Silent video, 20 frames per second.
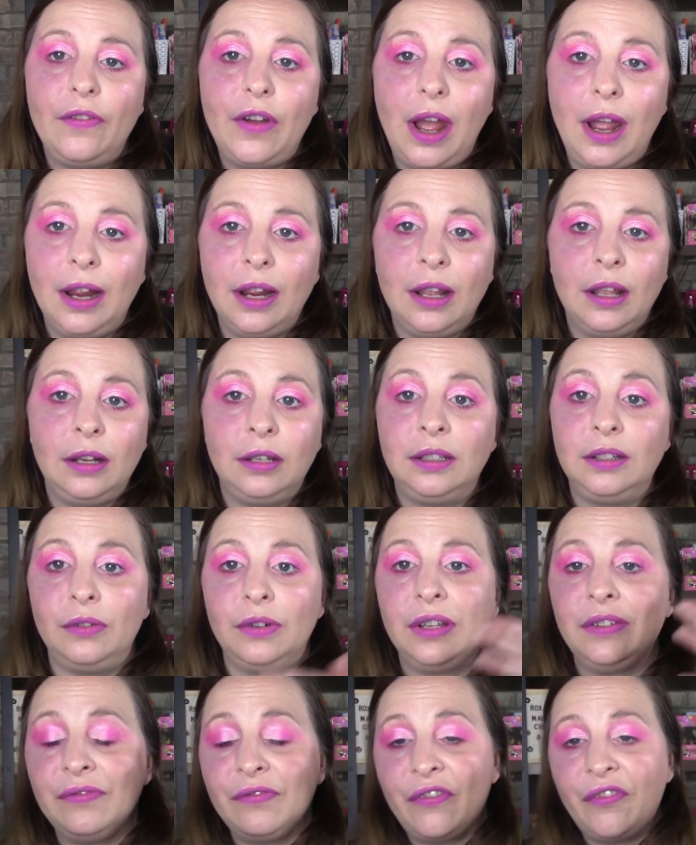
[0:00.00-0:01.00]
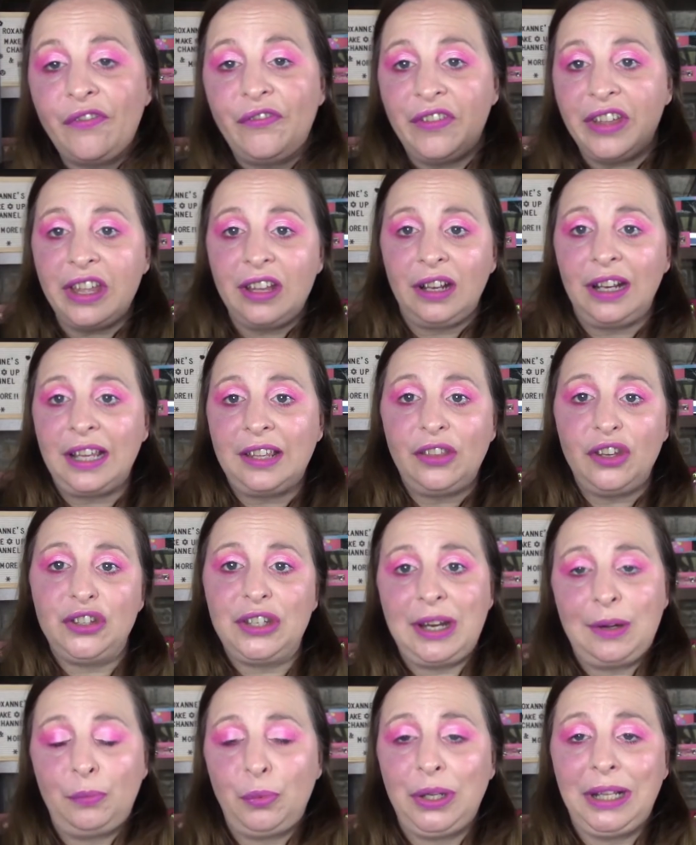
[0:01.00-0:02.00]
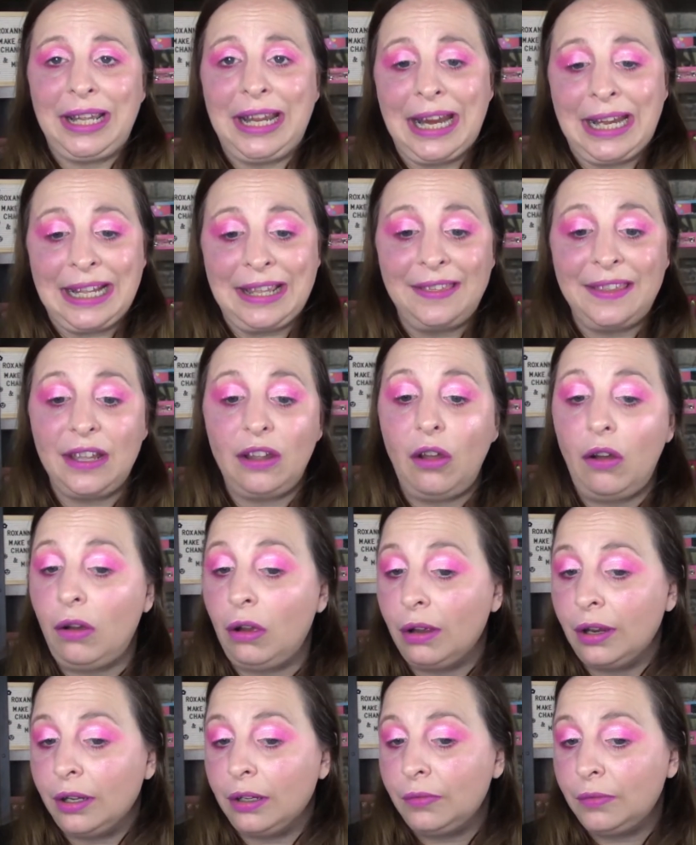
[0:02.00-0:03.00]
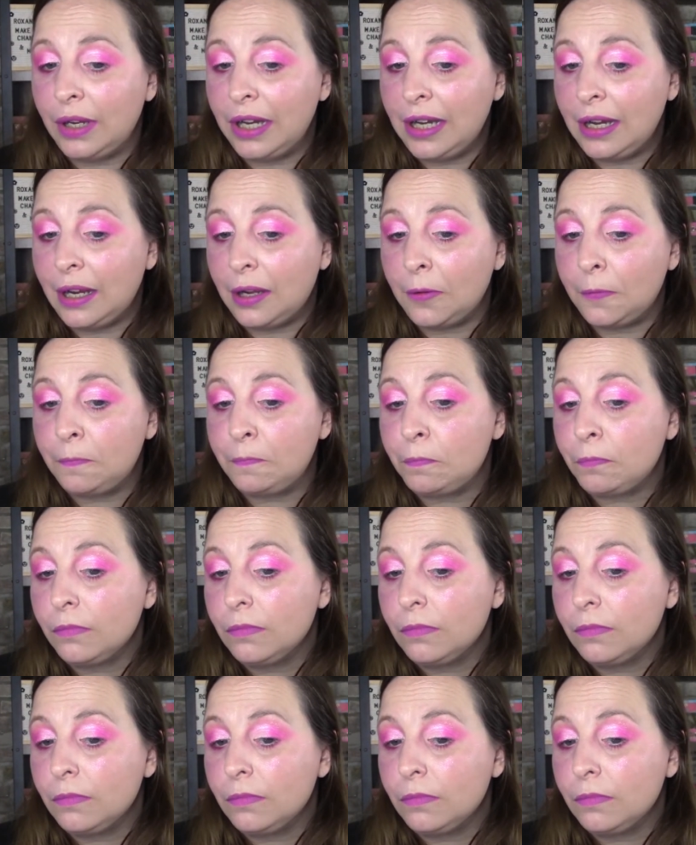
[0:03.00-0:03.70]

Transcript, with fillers: I don't even feel like there's really anything on right now.